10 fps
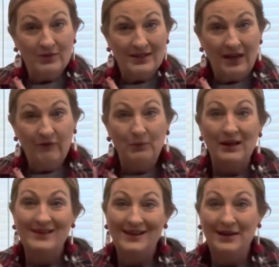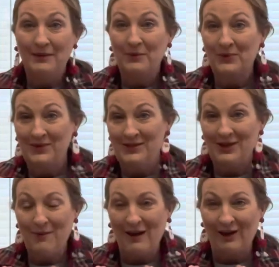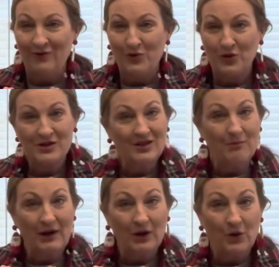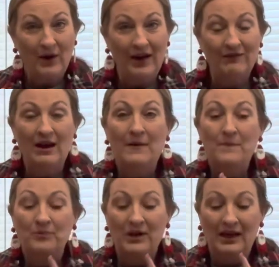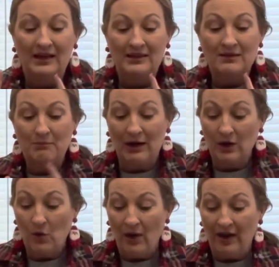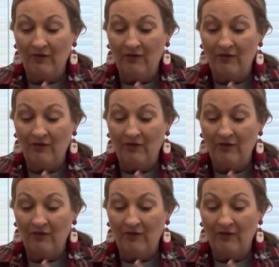safe, because I am going to go back and forth to the microwave and microwave